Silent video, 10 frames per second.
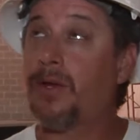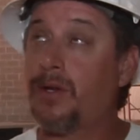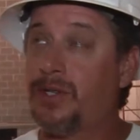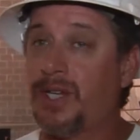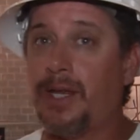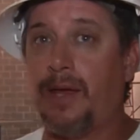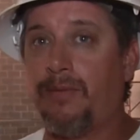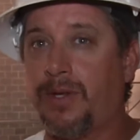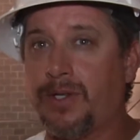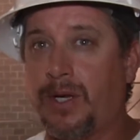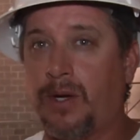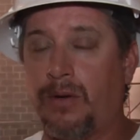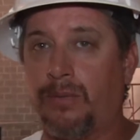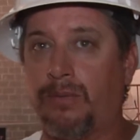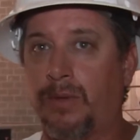you can see they've
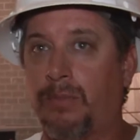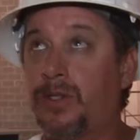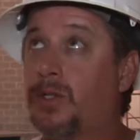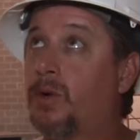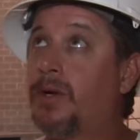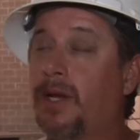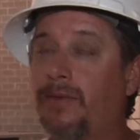installed the majority